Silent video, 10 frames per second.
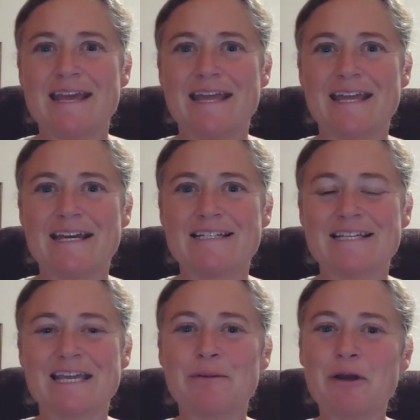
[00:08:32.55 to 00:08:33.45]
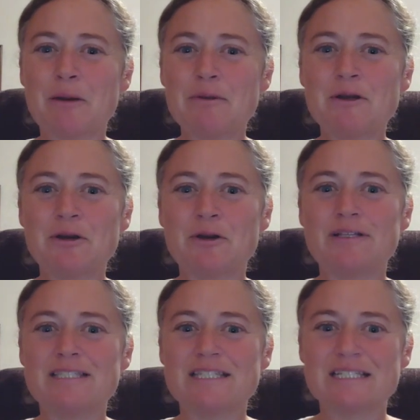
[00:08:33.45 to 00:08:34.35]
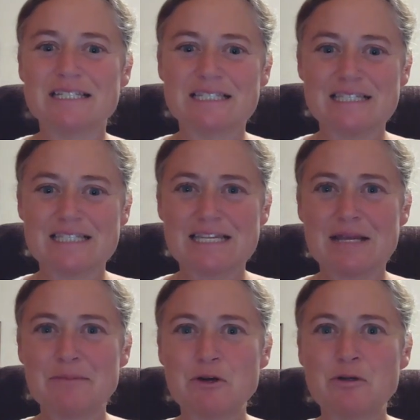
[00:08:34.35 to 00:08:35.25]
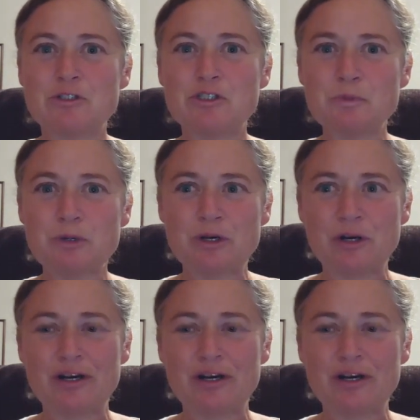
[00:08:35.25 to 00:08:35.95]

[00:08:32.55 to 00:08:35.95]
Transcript: and I kept coming across this name called Jupiter,